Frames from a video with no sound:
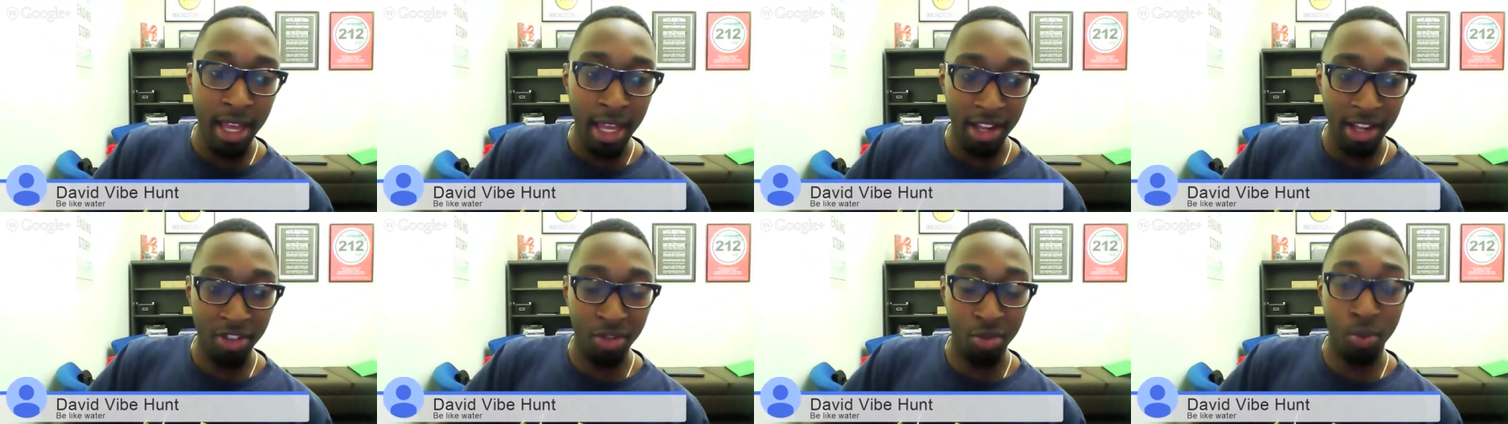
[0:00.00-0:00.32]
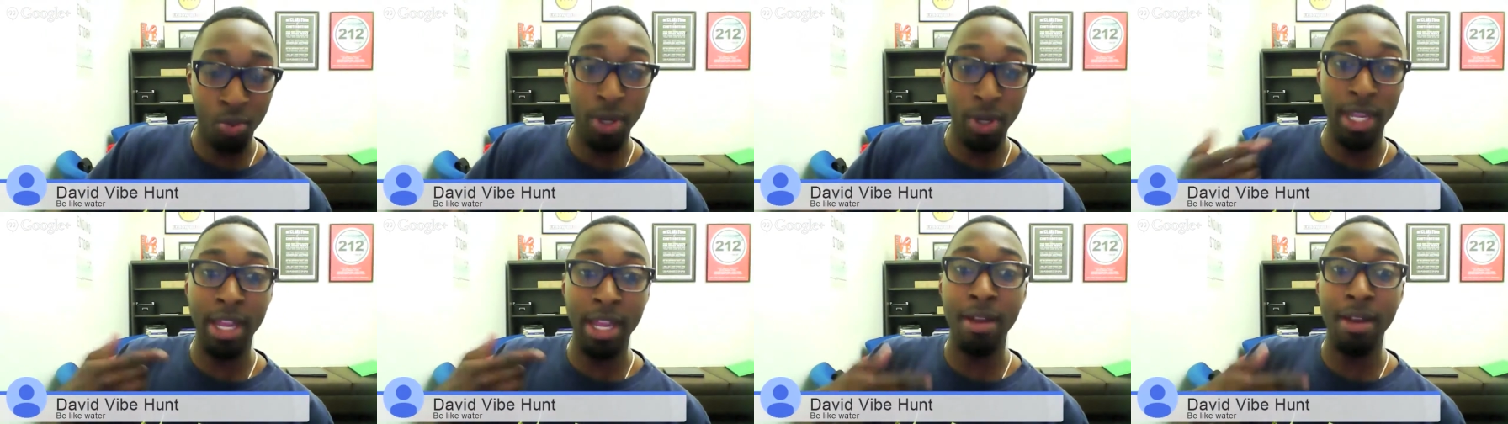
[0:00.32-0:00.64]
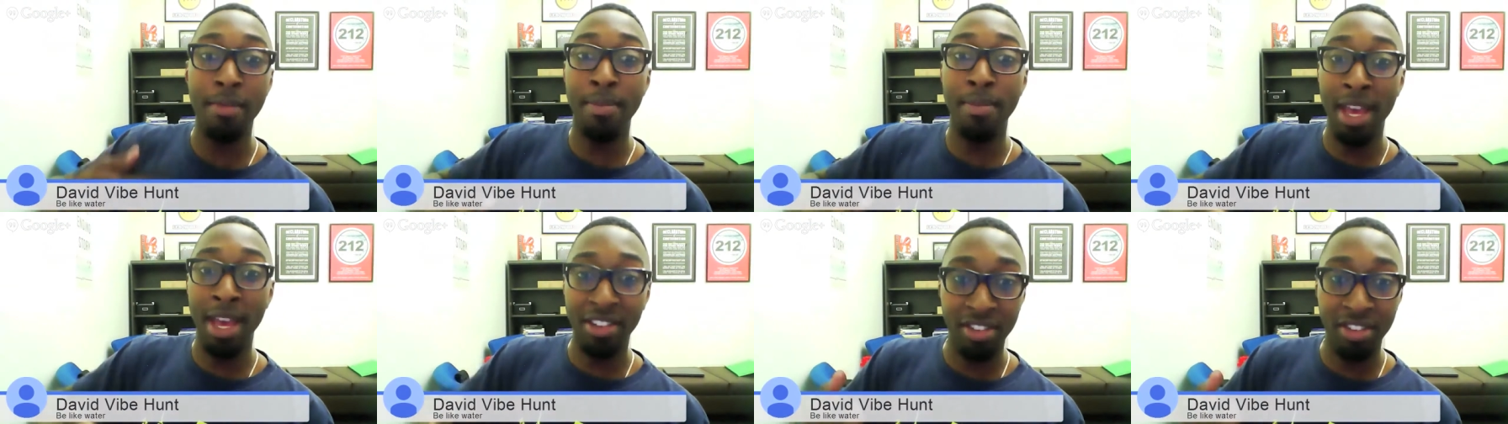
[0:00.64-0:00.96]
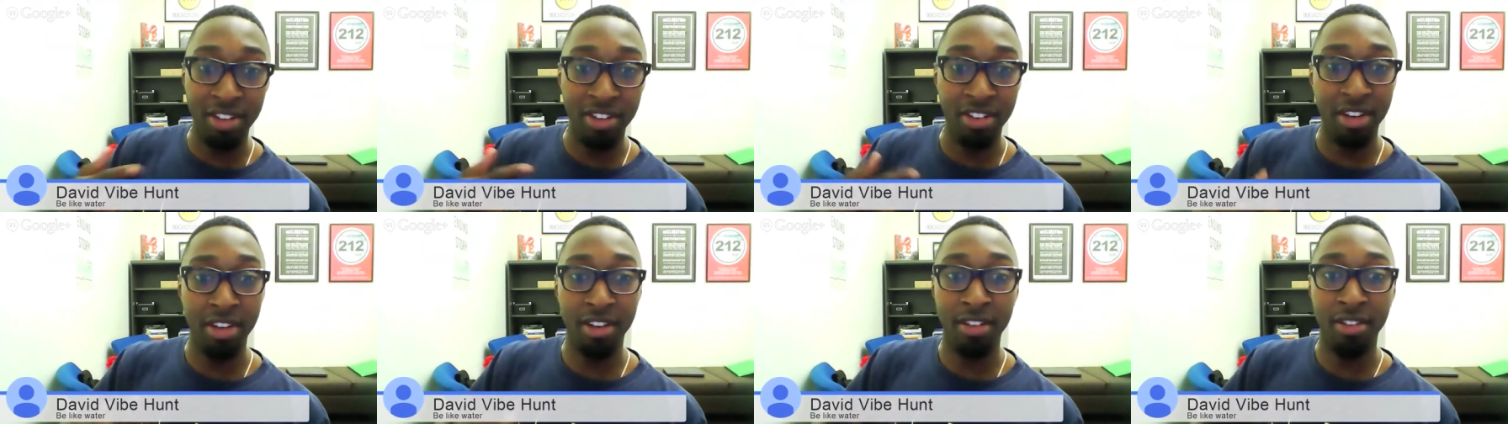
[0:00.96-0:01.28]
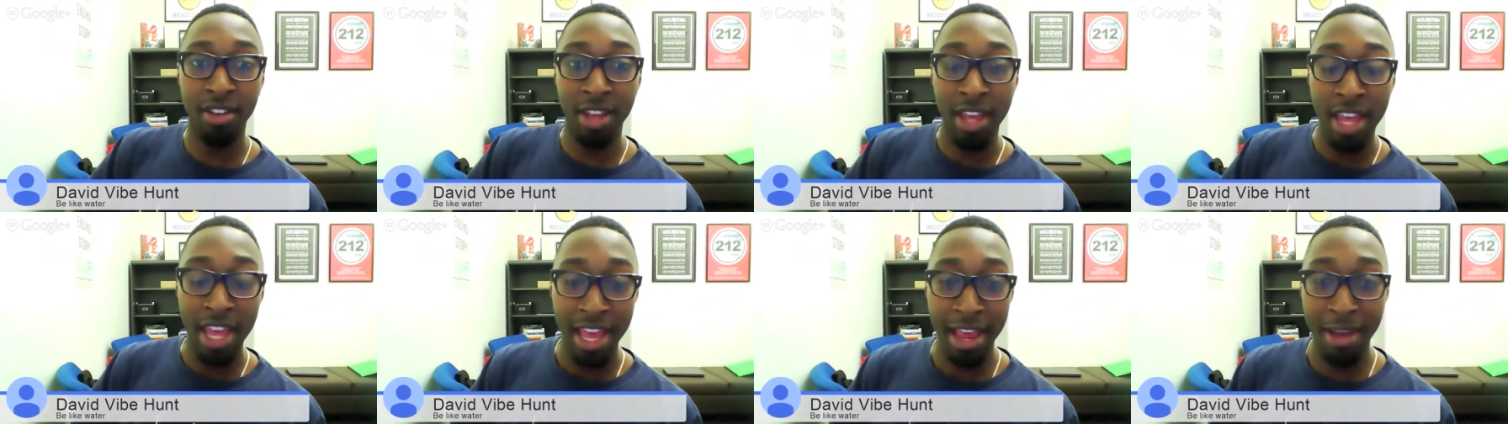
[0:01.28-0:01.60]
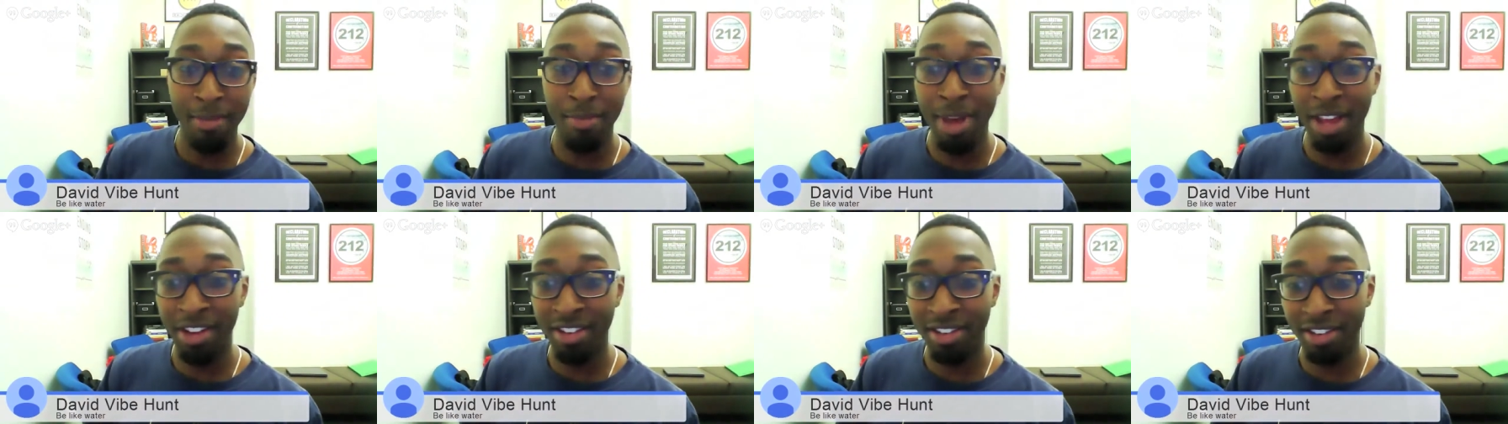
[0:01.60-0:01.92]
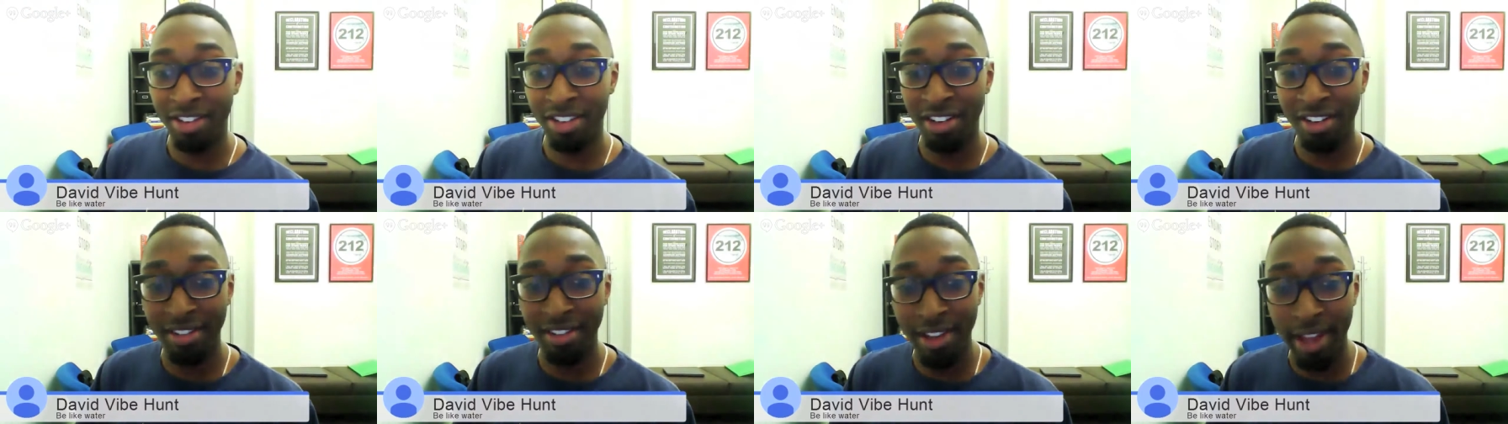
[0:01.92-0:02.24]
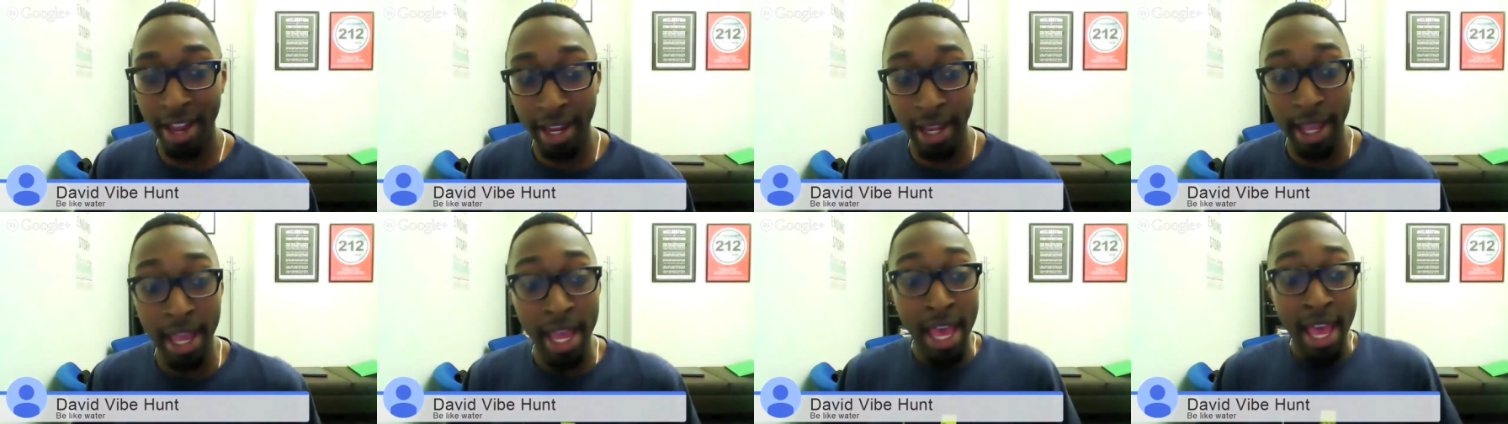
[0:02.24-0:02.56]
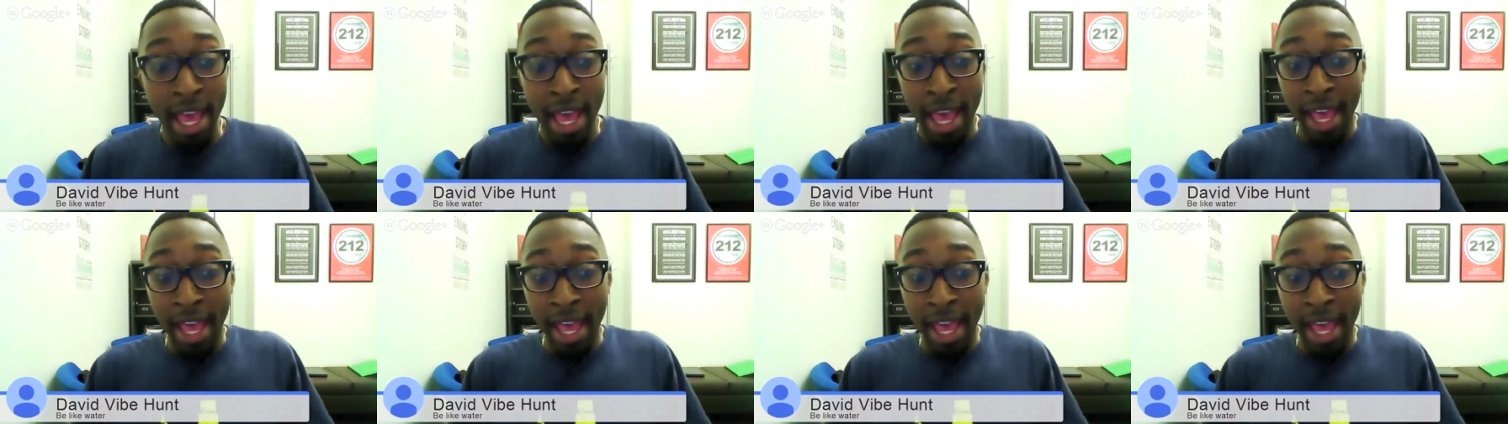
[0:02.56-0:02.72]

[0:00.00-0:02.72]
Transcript: is we get messages and messages like,